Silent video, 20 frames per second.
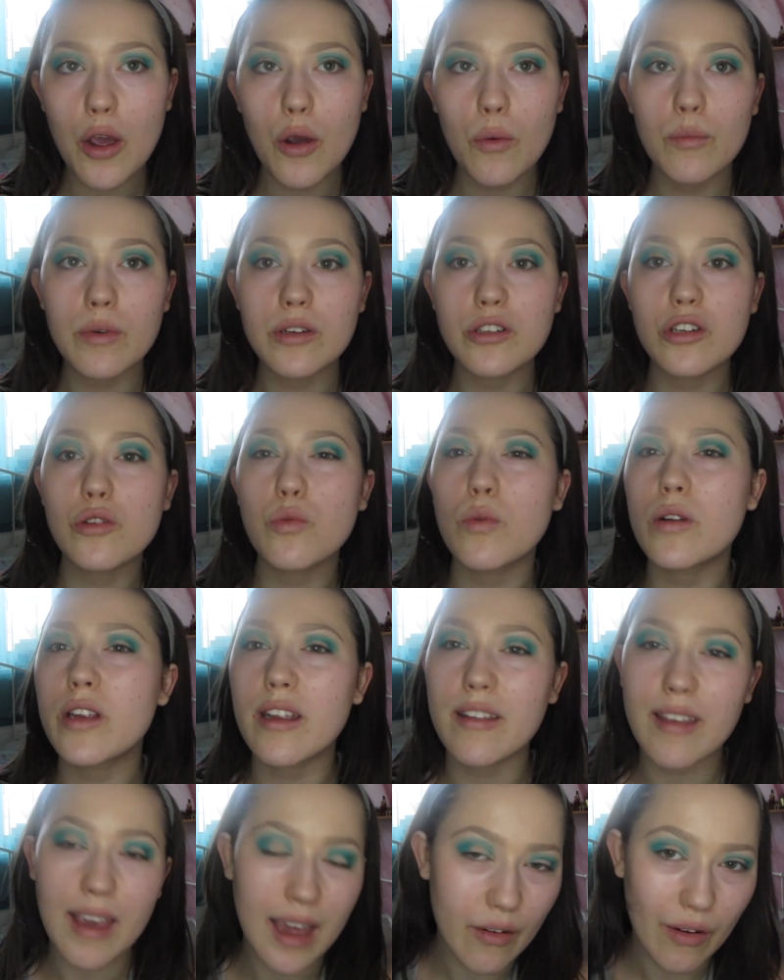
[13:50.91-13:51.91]
We just want
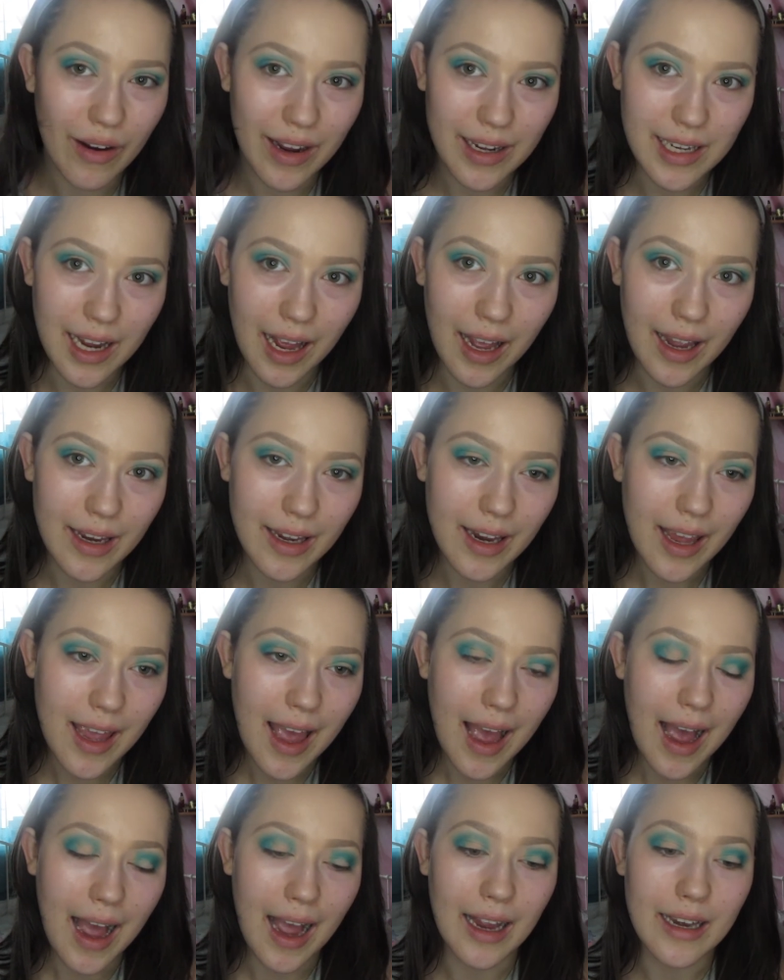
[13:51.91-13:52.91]
you to hear our side.
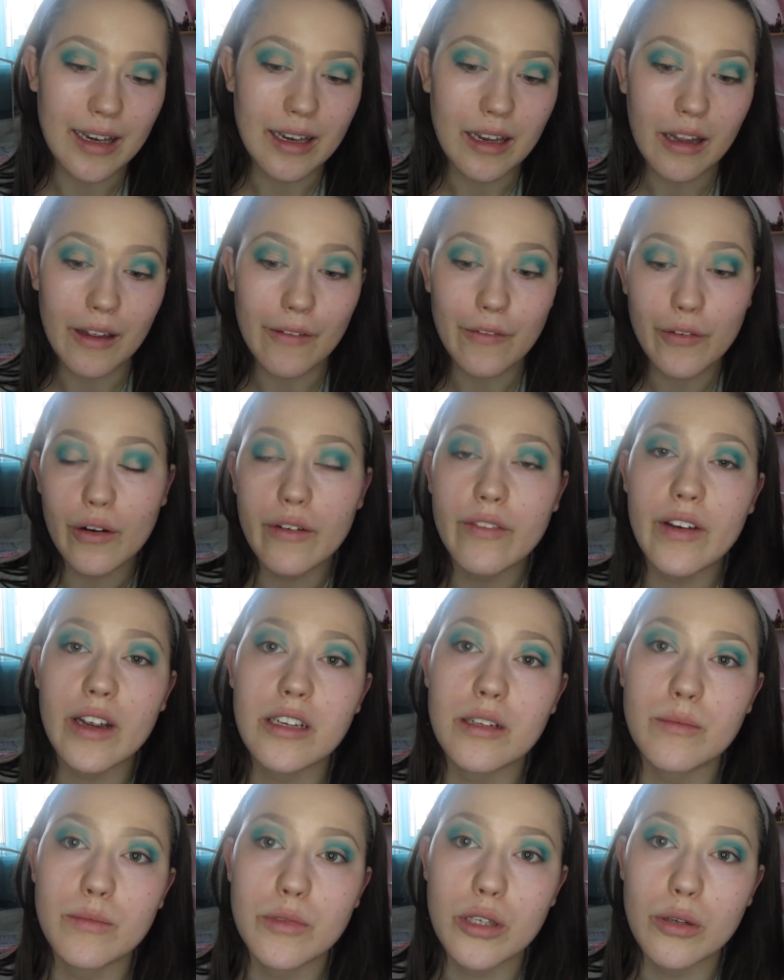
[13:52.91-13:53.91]
And if you're a
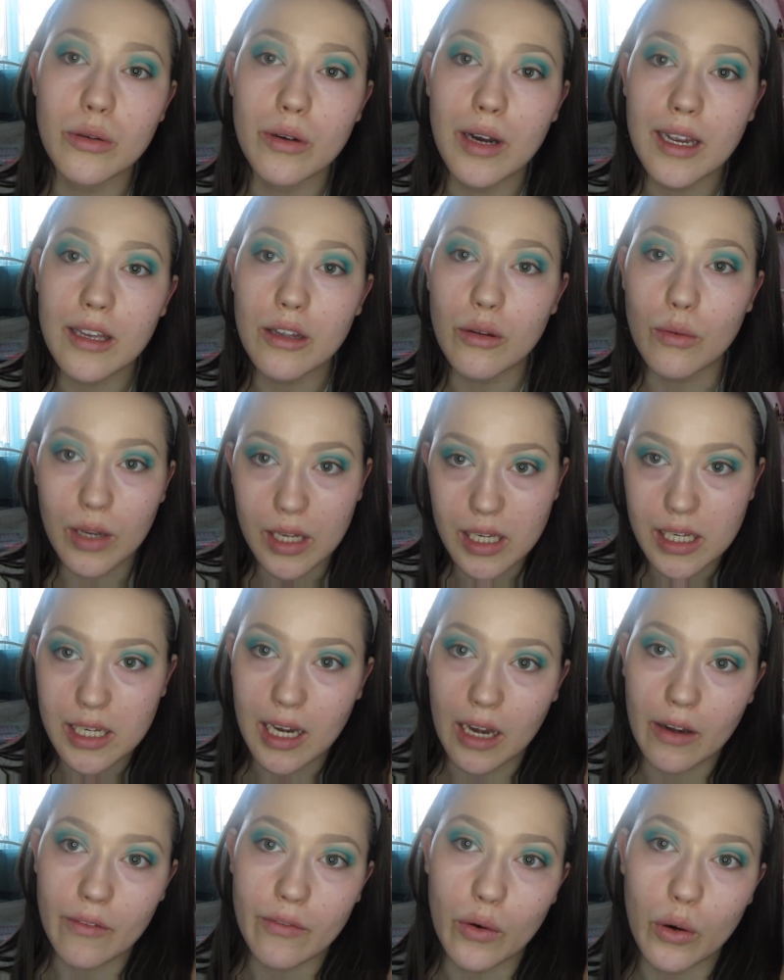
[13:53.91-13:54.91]
victim too, like, you can
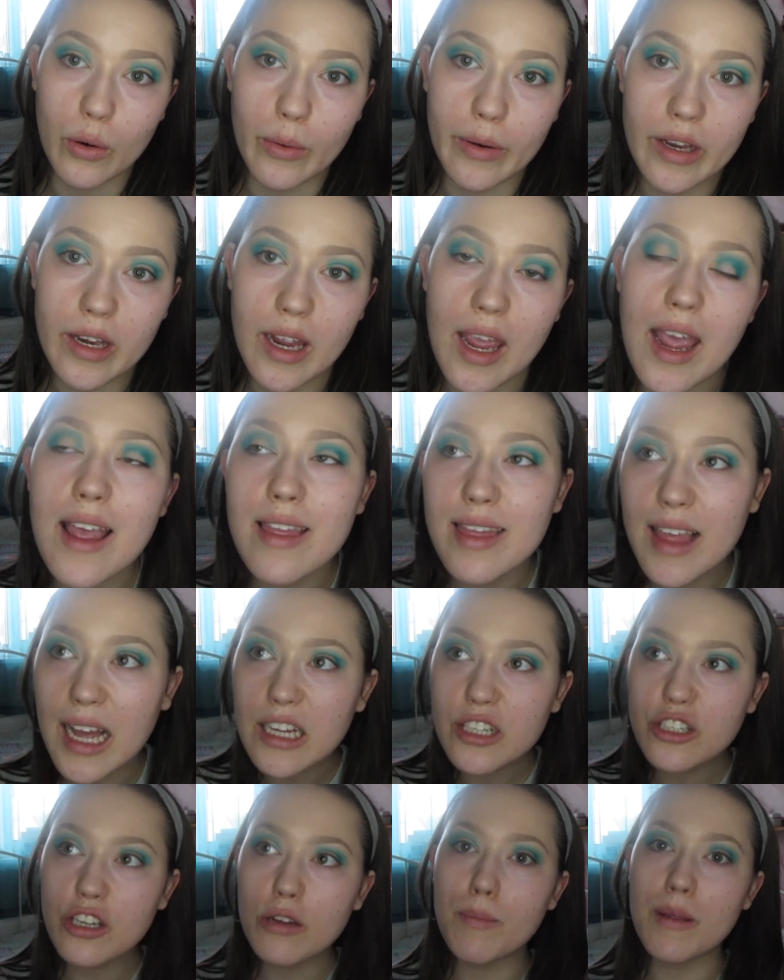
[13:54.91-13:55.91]
stand forward.
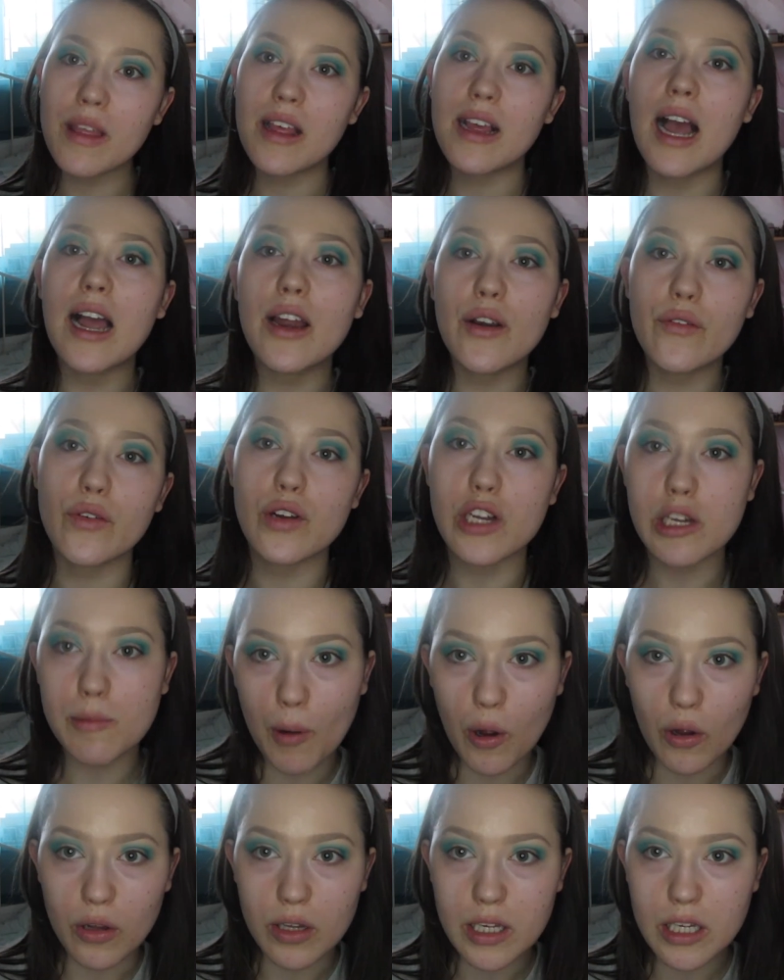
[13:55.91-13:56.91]
That should be the kind of
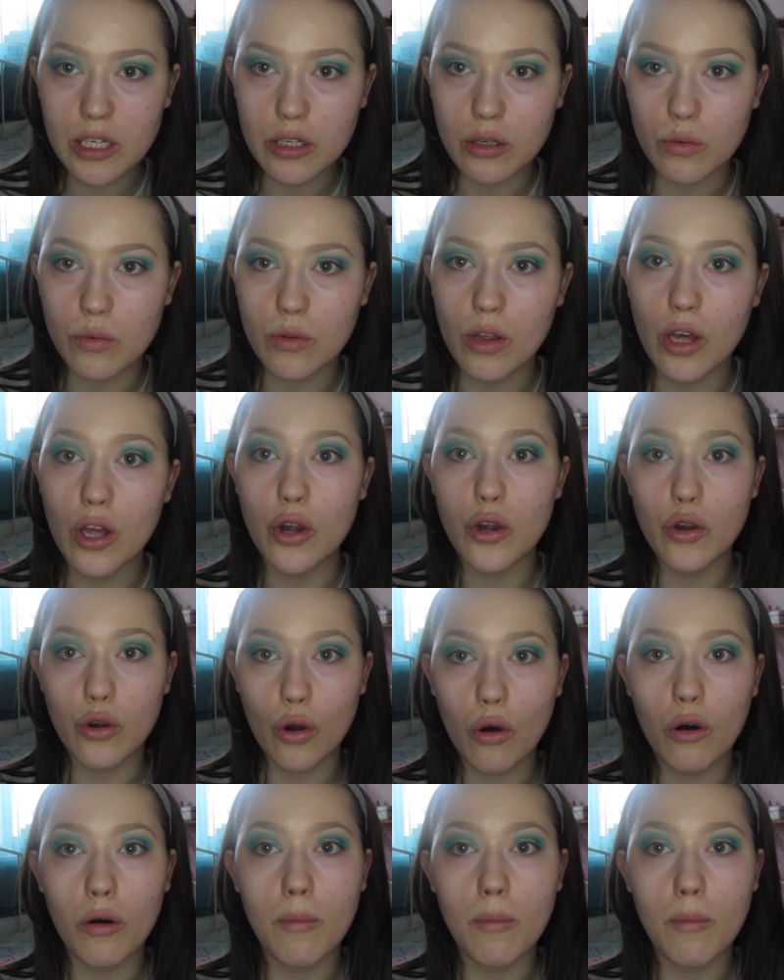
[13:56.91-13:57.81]
response to the not all